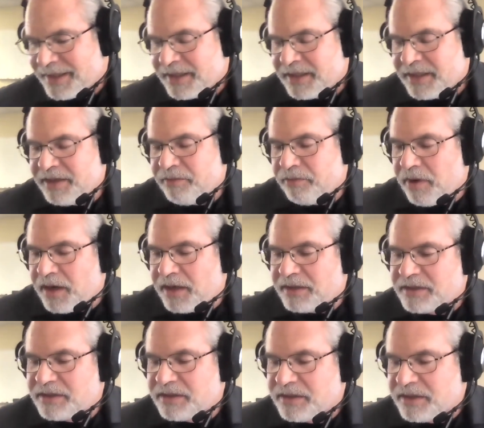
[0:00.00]
He
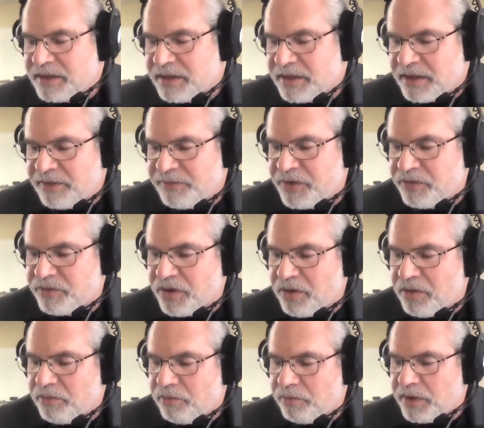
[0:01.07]
writes, "If you
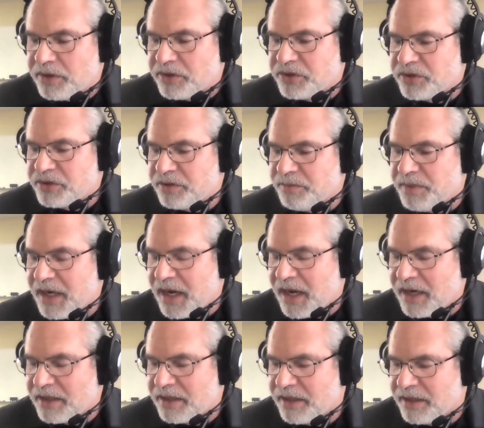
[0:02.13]
don't wish to be a
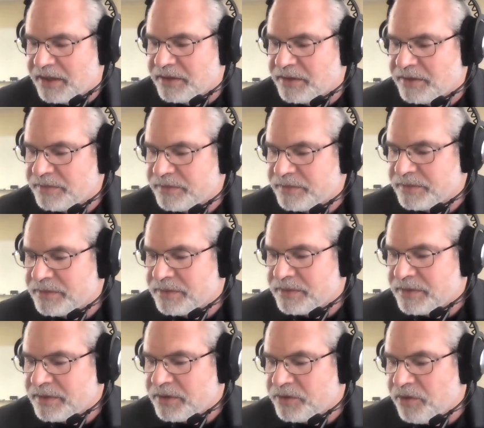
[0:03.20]
hothead,
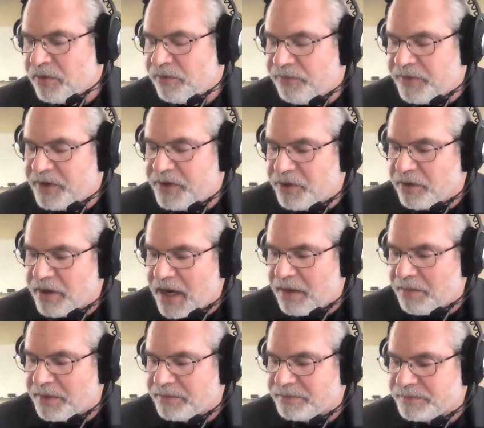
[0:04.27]
don't feed your habit.